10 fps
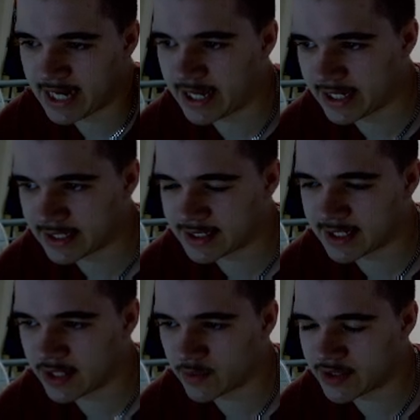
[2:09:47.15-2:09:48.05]
like it's
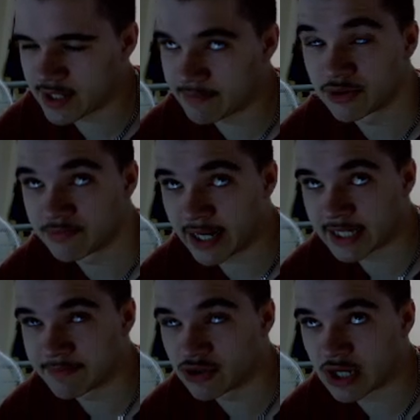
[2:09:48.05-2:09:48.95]
another reason that I guess
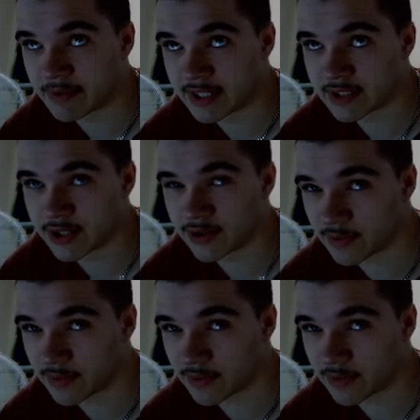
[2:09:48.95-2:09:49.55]
bootstrapping is so